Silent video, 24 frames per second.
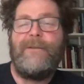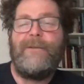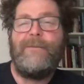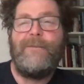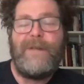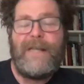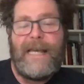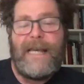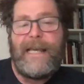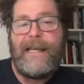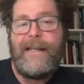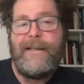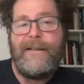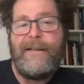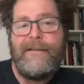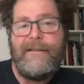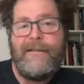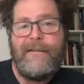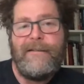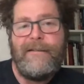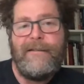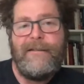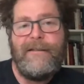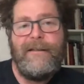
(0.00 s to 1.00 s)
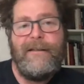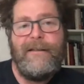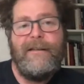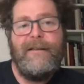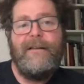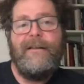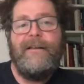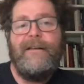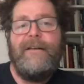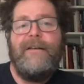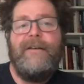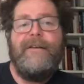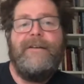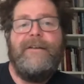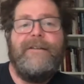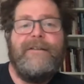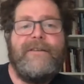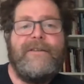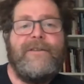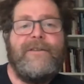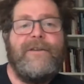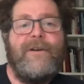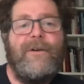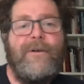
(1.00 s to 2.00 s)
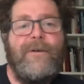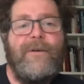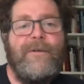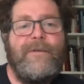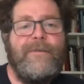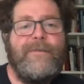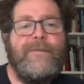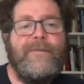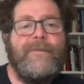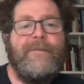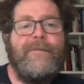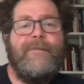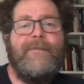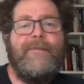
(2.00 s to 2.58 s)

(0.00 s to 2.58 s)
than we hate it. So